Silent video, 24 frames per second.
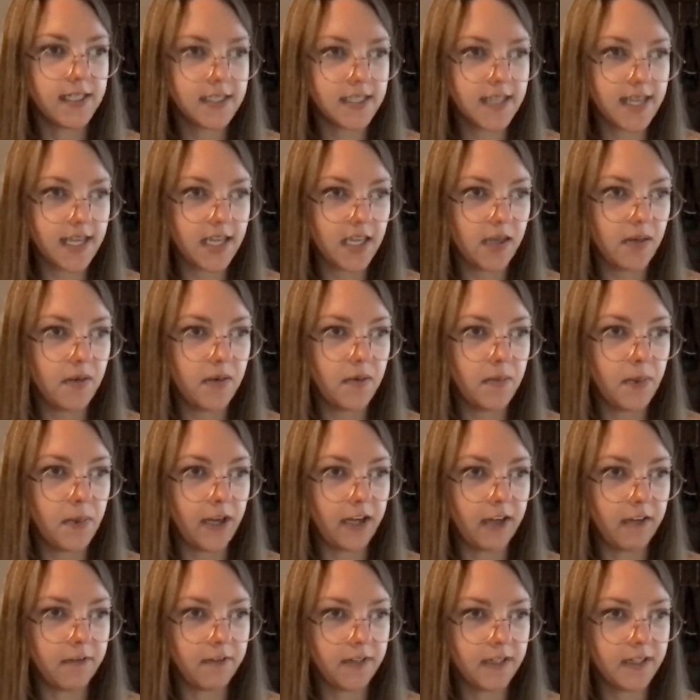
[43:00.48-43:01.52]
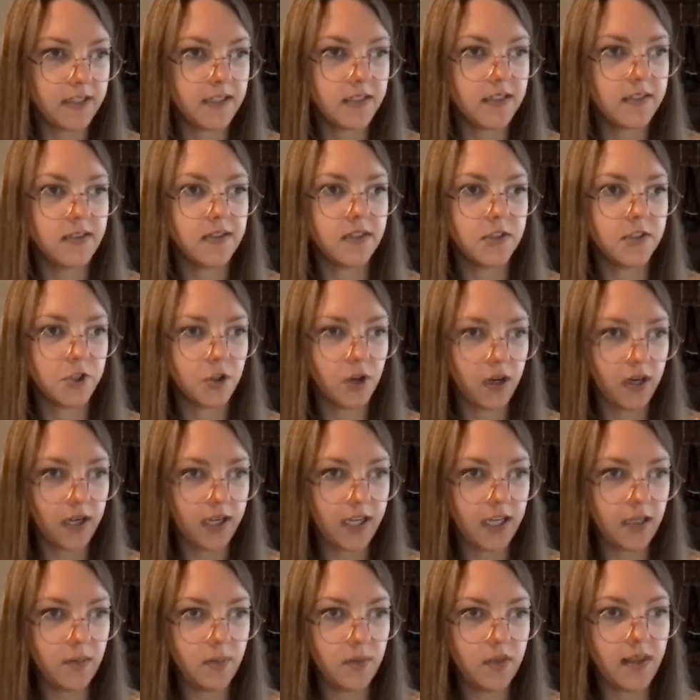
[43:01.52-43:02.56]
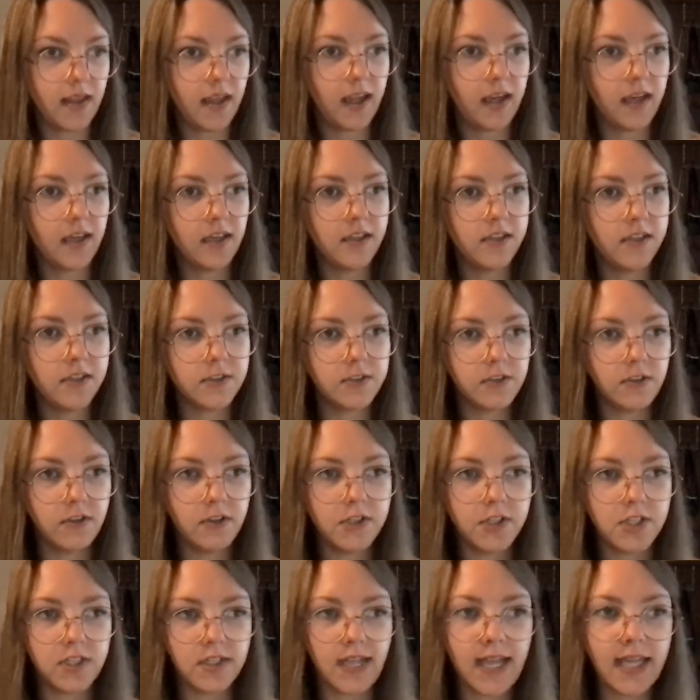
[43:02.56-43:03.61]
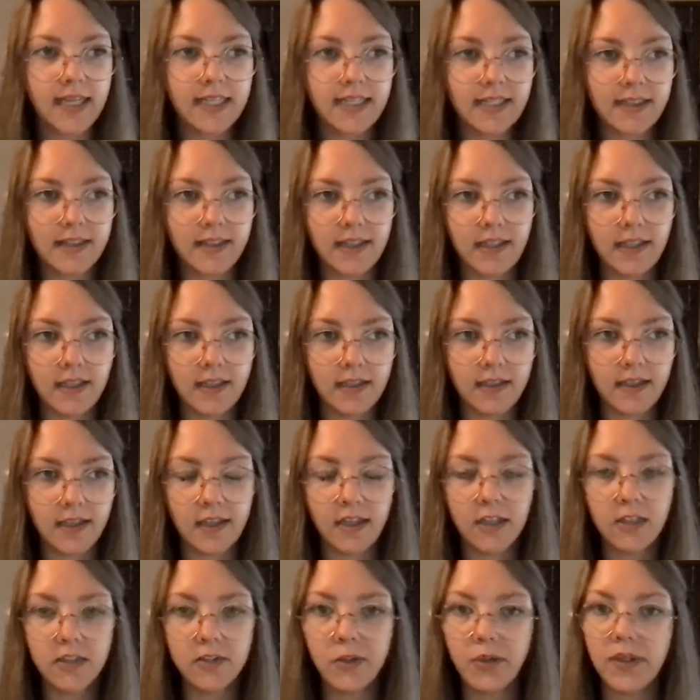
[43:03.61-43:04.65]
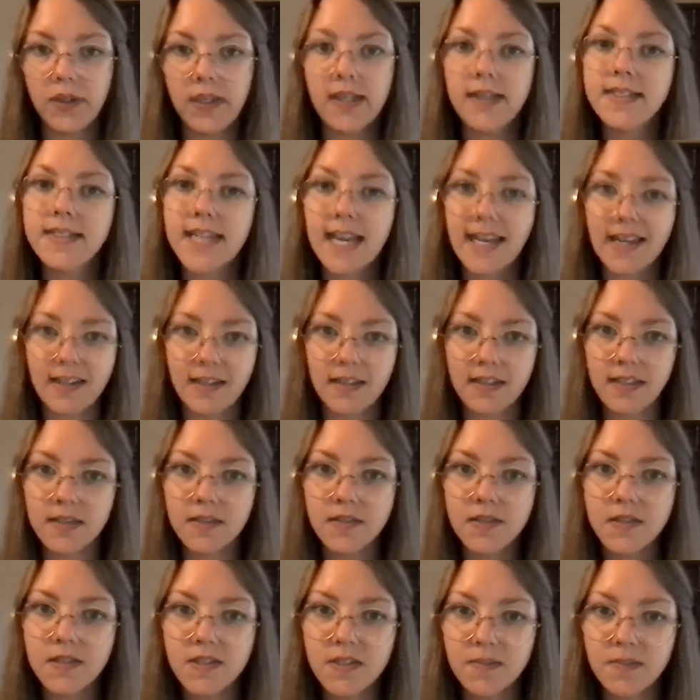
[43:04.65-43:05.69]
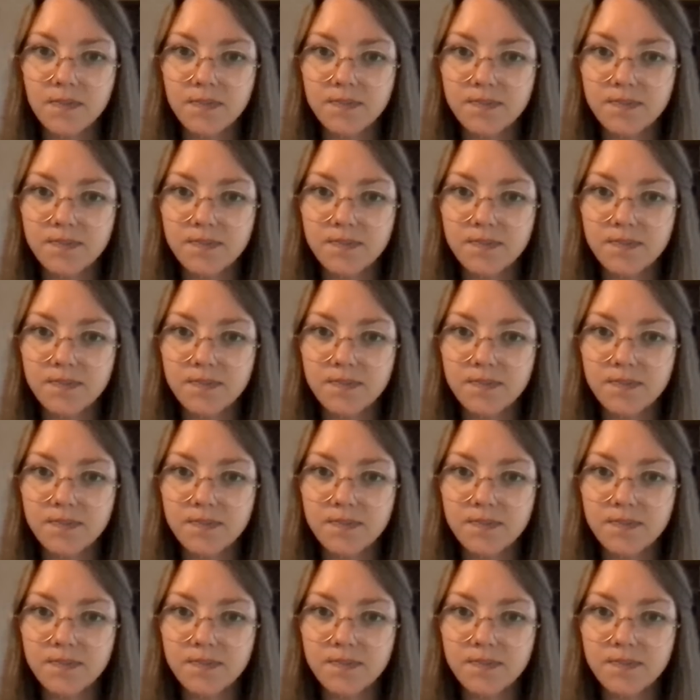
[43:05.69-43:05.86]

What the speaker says: as they can benefit the tribe, they can indulge in anything, including decadence.